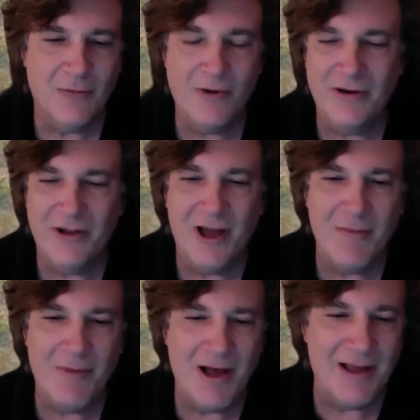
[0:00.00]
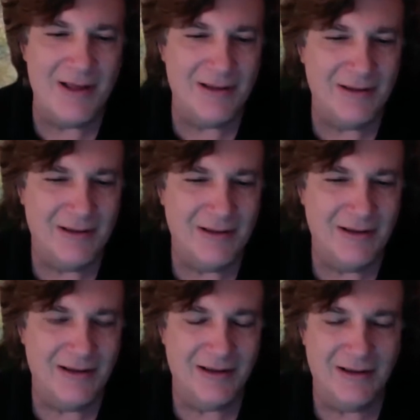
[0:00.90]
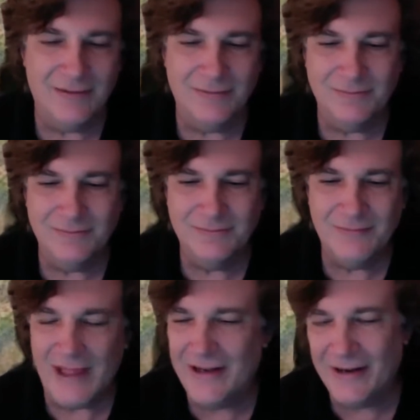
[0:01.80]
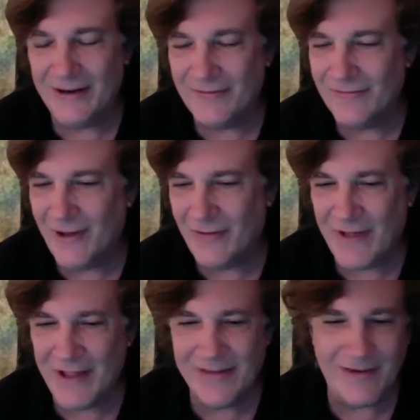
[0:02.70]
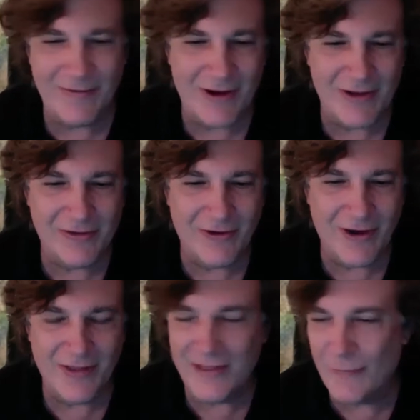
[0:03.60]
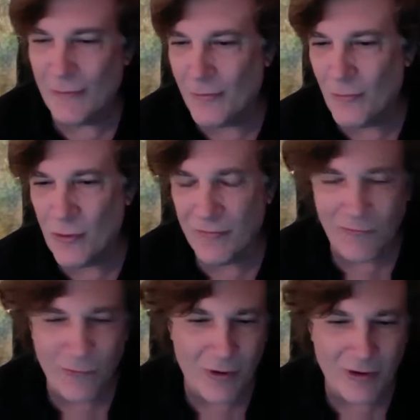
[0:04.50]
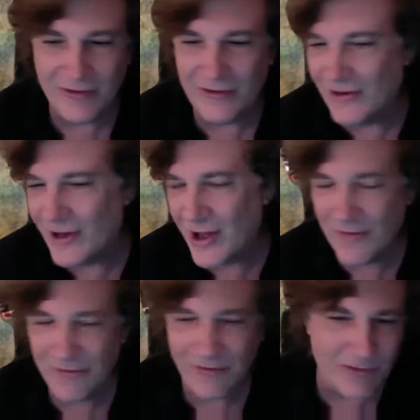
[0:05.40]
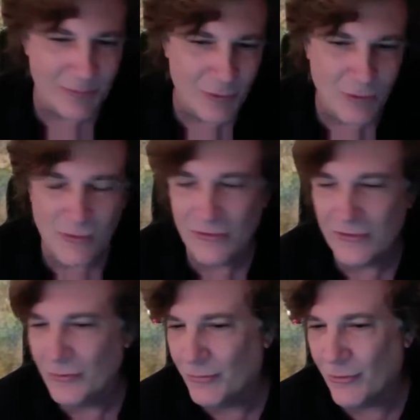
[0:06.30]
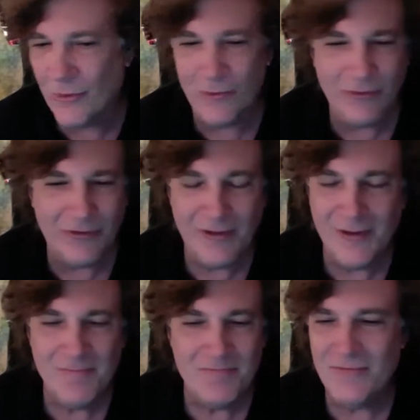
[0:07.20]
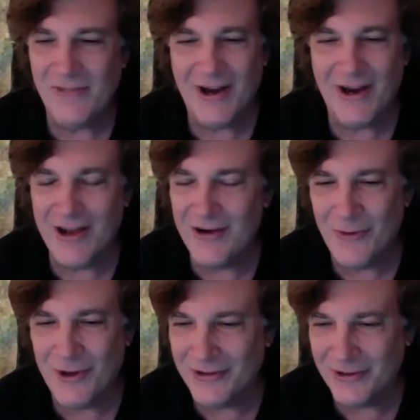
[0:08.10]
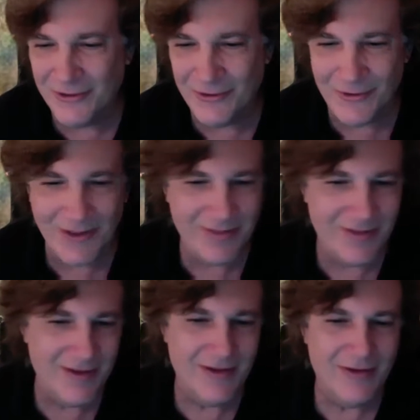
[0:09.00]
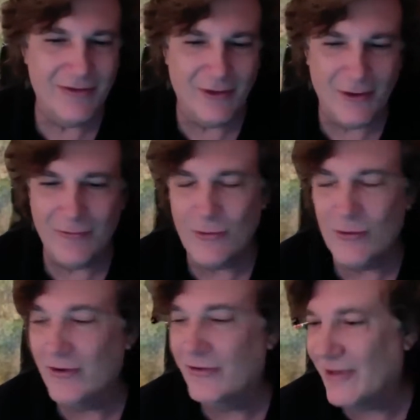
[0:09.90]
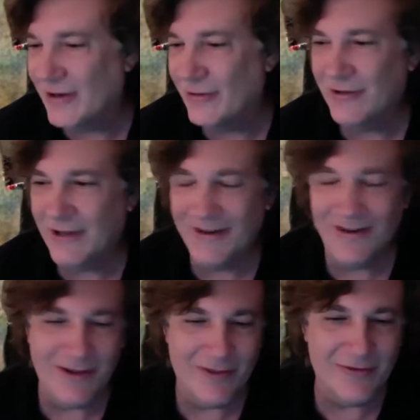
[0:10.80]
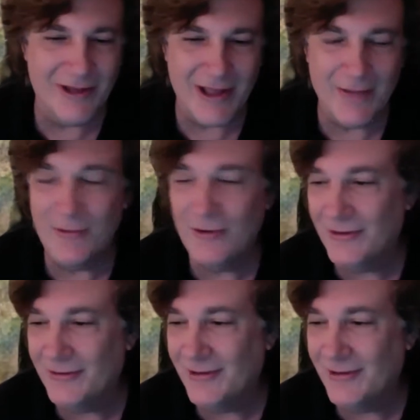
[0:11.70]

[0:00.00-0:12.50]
time I ate at a fancy restaurant. There were more forks and knives and spoons and bowls than I knew what to do with. So, of course, I looked at another table and